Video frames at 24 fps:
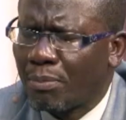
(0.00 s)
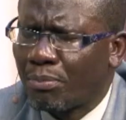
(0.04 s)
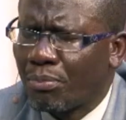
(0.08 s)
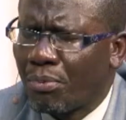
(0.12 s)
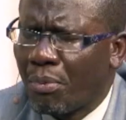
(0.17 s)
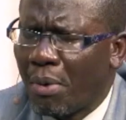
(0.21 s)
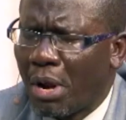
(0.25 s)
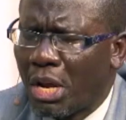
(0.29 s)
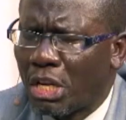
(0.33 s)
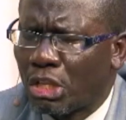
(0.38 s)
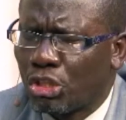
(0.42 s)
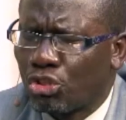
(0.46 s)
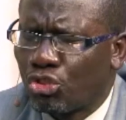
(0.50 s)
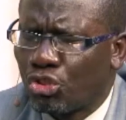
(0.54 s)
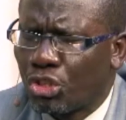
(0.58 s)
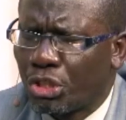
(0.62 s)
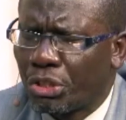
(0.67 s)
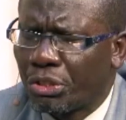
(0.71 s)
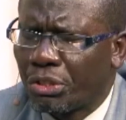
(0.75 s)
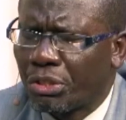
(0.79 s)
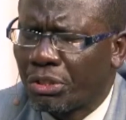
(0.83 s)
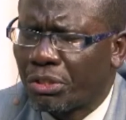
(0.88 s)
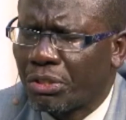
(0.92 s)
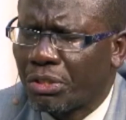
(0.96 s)
pray in
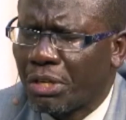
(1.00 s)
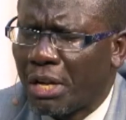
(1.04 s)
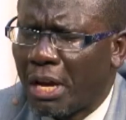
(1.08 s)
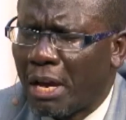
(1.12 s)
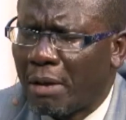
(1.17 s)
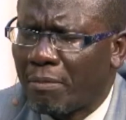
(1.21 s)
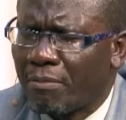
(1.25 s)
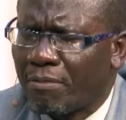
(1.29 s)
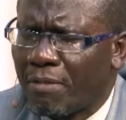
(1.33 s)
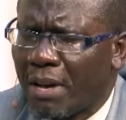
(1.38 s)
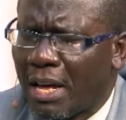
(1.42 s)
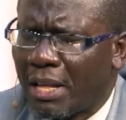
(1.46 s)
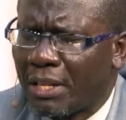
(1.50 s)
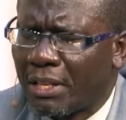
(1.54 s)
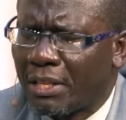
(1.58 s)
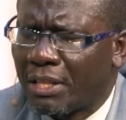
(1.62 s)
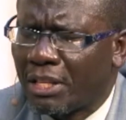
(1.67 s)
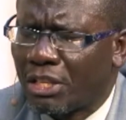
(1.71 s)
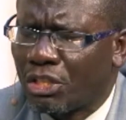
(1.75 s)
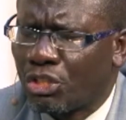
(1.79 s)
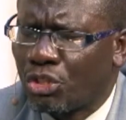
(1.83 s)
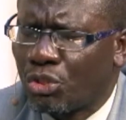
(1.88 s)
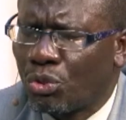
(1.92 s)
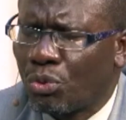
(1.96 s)
Jesus' name, Father,
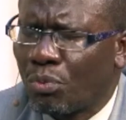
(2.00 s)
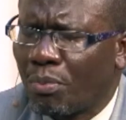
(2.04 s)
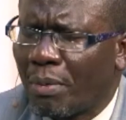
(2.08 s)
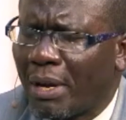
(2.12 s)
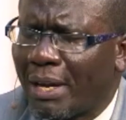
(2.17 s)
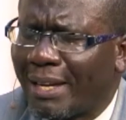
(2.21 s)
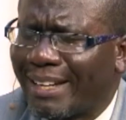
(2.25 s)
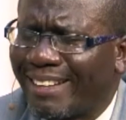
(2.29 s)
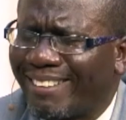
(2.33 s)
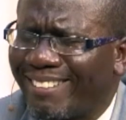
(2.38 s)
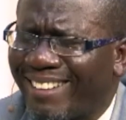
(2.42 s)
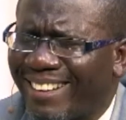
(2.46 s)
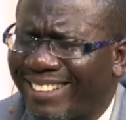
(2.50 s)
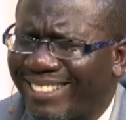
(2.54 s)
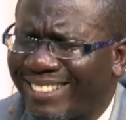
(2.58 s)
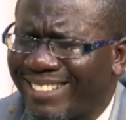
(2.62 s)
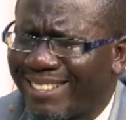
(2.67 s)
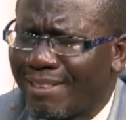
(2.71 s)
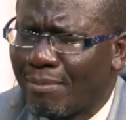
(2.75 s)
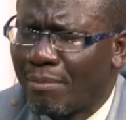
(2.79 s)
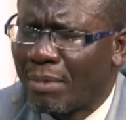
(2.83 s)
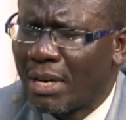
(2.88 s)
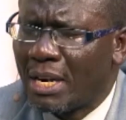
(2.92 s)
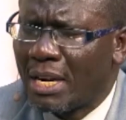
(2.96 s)
that you may grant
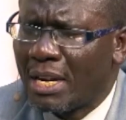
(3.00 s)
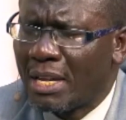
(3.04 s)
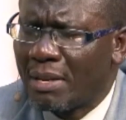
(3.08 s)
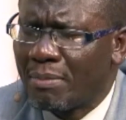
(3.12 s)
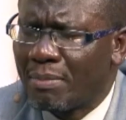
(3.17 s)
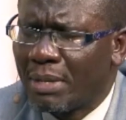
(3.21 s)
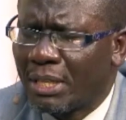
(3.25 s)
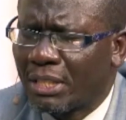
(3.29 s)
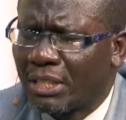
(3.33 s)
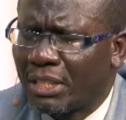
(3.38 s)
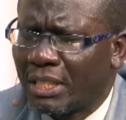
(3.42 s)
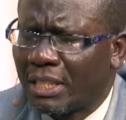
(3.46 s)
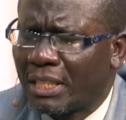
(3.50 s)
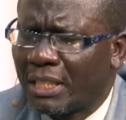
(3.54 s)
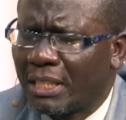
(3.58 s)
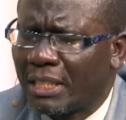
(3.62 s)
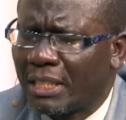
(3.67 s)
them liberty.